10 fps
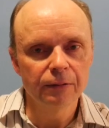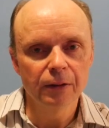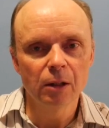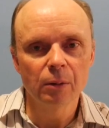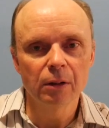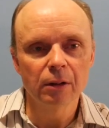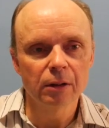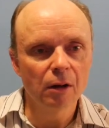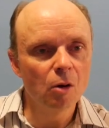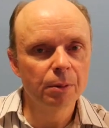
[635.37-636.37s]
Phil
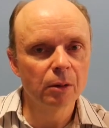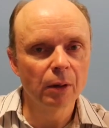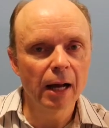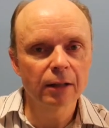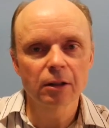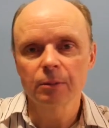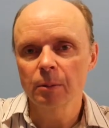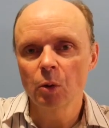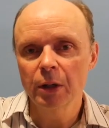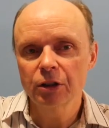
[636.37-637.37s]
or Oprah would ask him
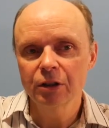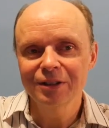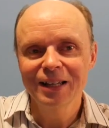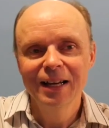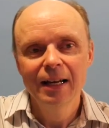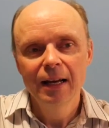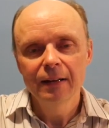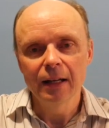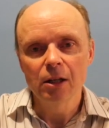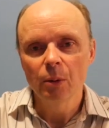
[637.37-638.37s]
some questions.
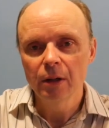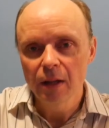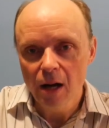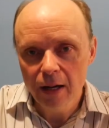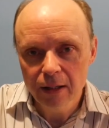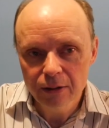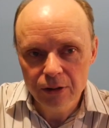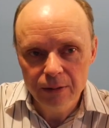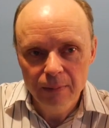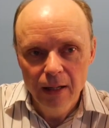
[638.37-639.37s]
They'd go into the
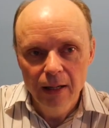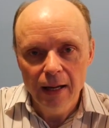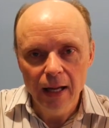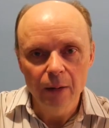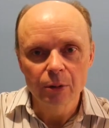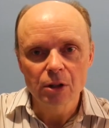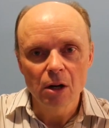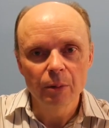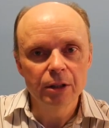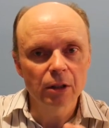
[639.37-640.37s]
audience, and it was
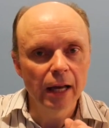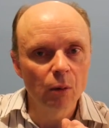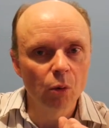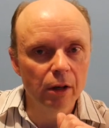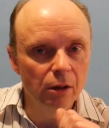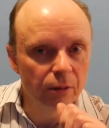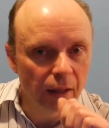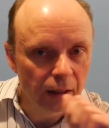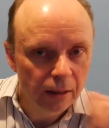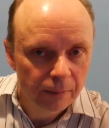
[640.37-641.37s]
always, and what do you
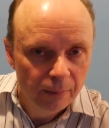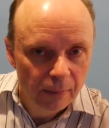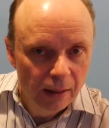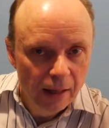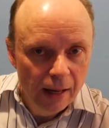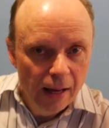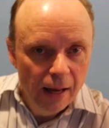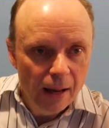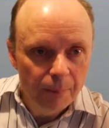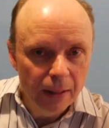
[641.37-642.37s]
think?
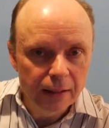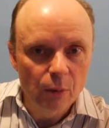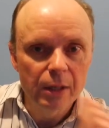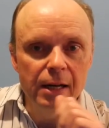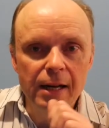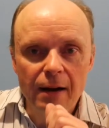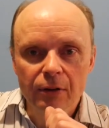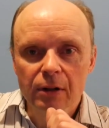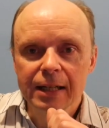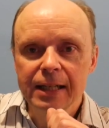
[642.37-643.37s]
But they would
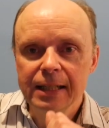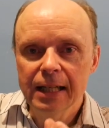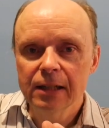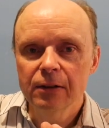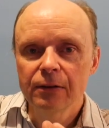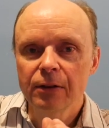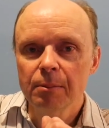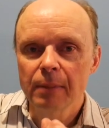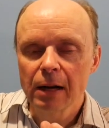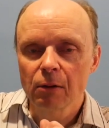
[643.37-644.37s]
never give the
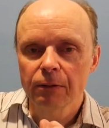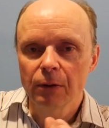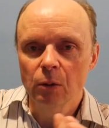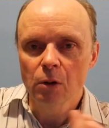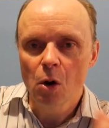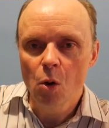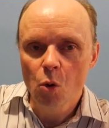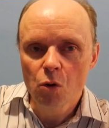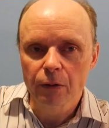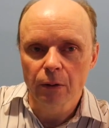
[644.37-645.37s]
microphone
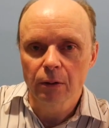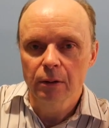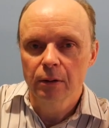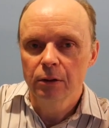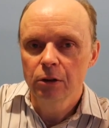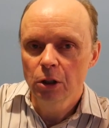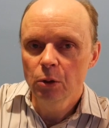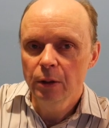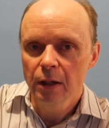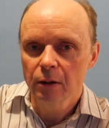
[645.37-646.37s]
over
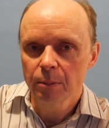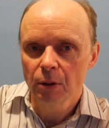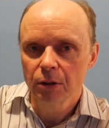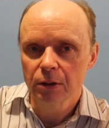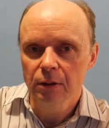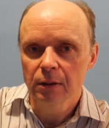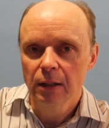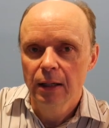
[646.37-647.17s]
to the other person.